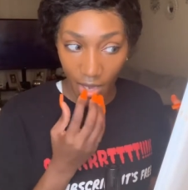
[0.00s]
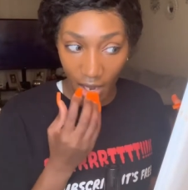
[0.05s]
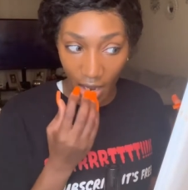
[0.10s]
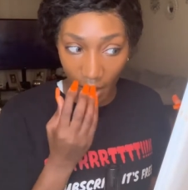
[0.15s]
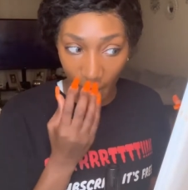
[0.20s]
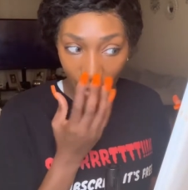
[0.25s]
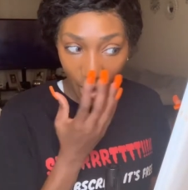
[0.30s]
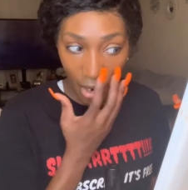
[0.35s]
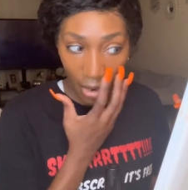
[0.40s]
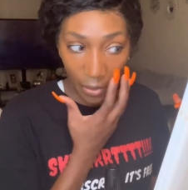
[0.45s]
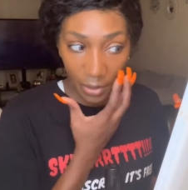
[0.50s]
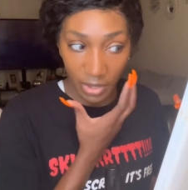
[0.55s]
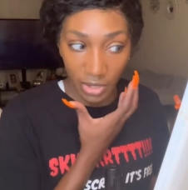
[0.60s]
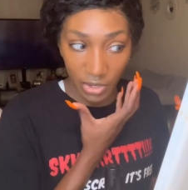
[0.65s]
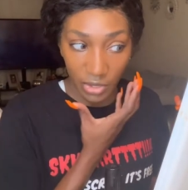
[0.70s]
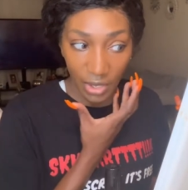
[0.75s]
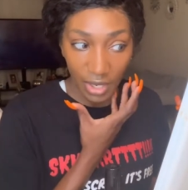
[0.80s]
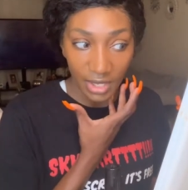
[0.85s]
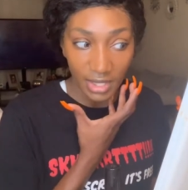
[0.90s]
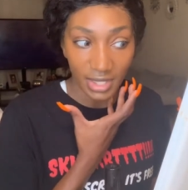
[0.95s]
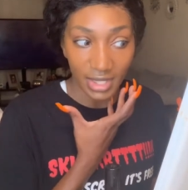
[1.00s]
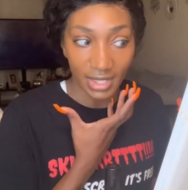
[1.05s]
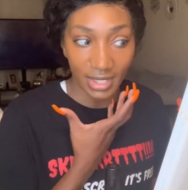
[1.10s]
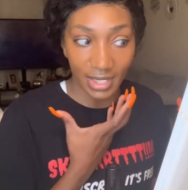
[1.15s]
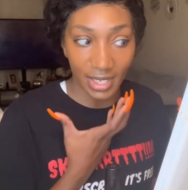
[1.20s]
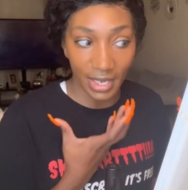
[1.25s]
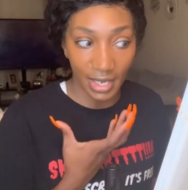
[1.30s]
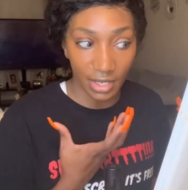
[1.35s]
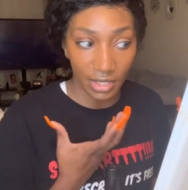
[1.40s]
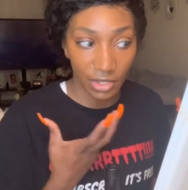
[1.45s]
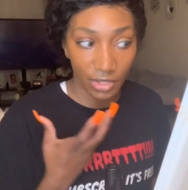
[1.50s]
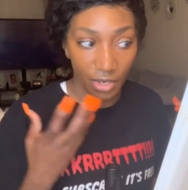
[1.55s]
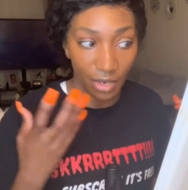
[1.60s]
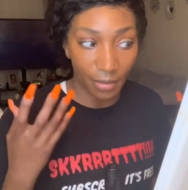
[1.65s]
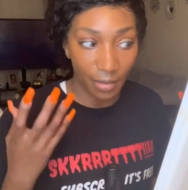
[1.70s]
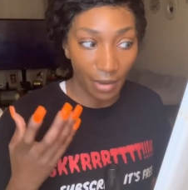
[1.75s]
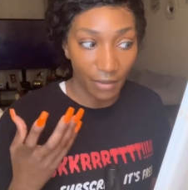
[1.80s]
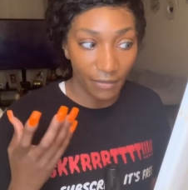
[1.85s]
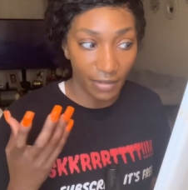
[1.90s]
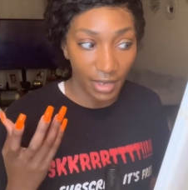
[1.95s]
I'm already starting to see texture on
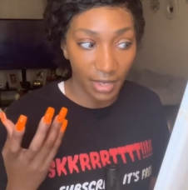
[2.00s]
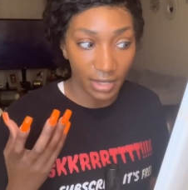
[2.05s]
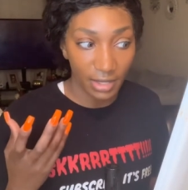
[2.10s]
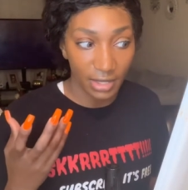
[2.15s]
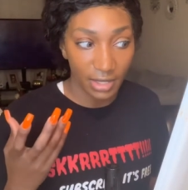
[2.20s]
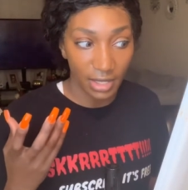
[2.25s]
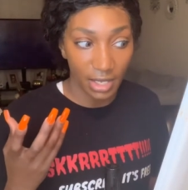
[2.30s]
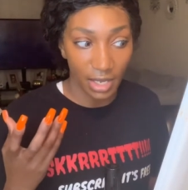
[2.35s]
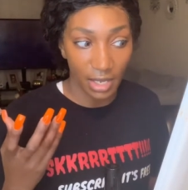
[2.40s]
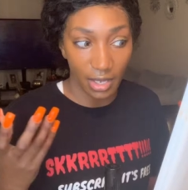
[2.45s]
my face.